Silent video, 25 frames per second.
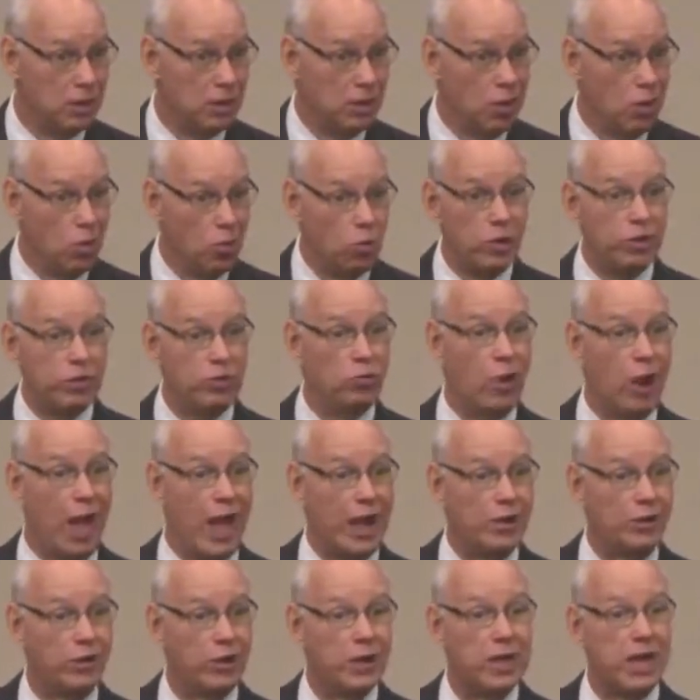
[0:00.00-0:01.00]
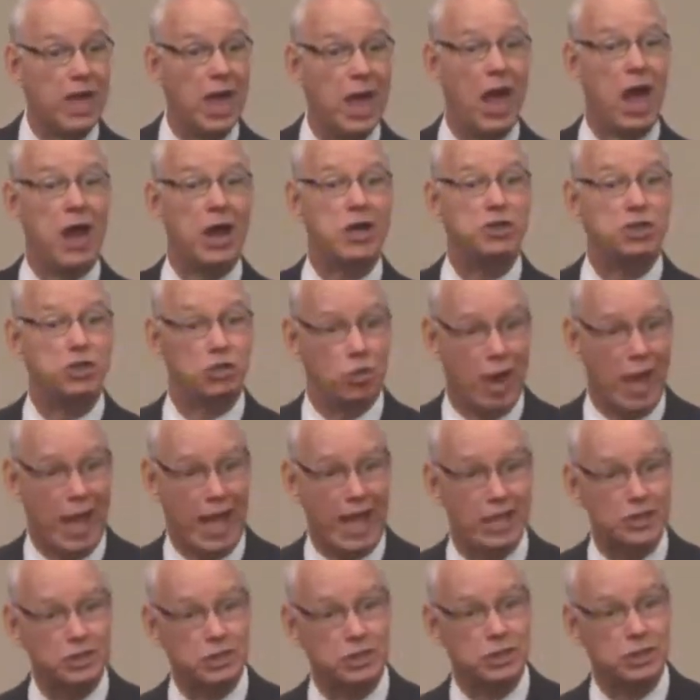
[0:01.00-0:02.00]
where the writer
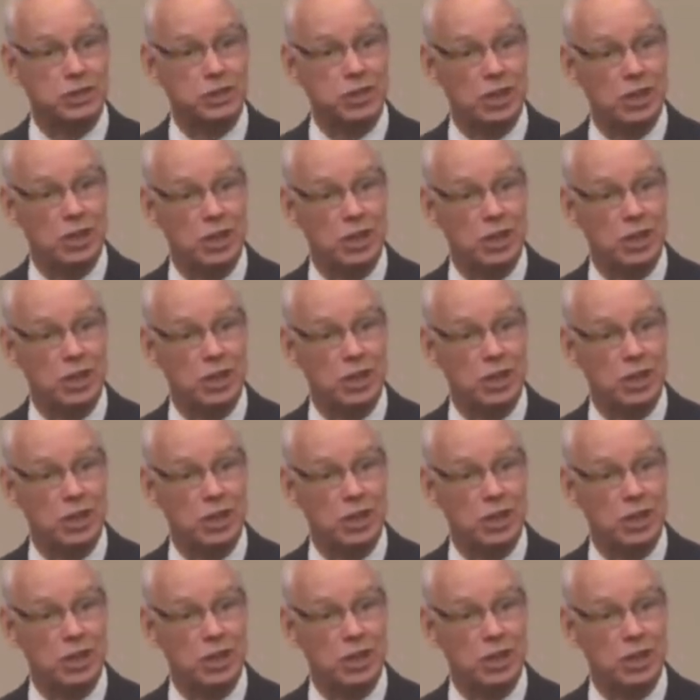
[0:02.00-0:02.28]
contrasts